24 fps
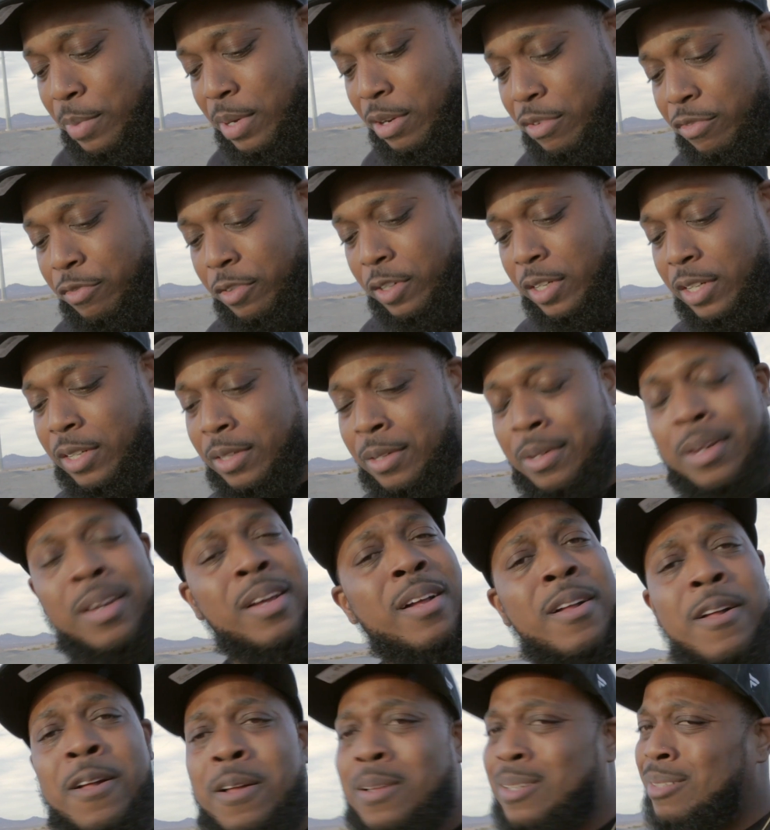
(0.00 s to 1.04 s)
bit of fun,
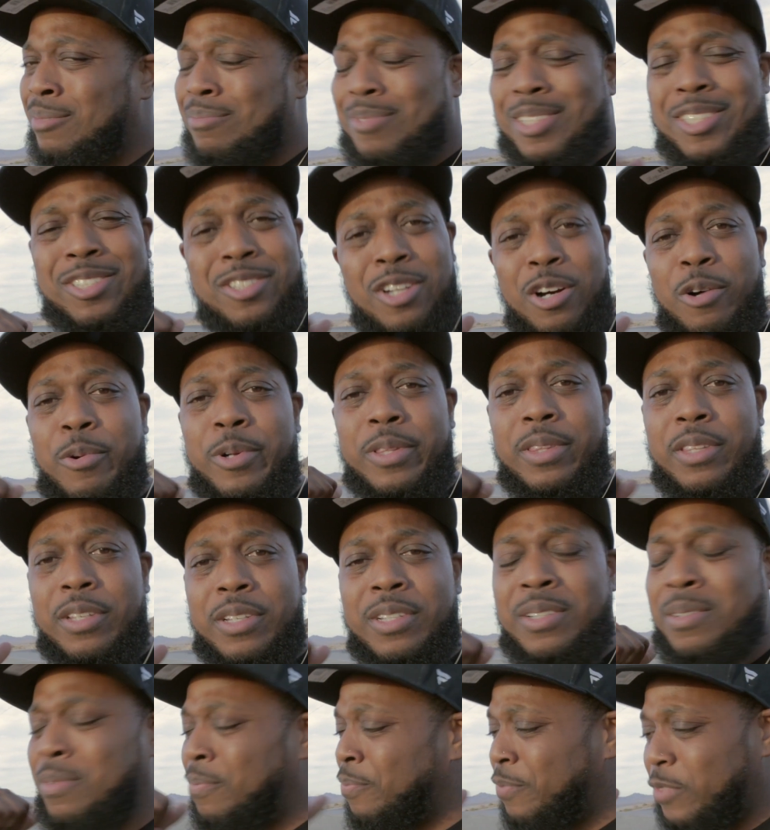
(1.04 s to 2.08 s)
just go with
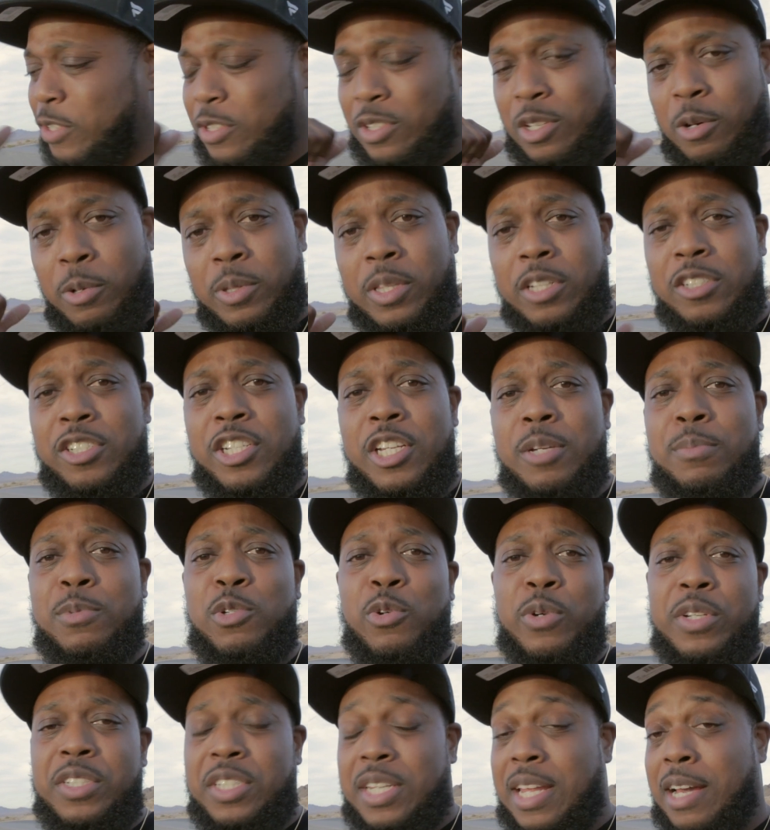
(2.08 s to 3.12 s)
the cheap joints.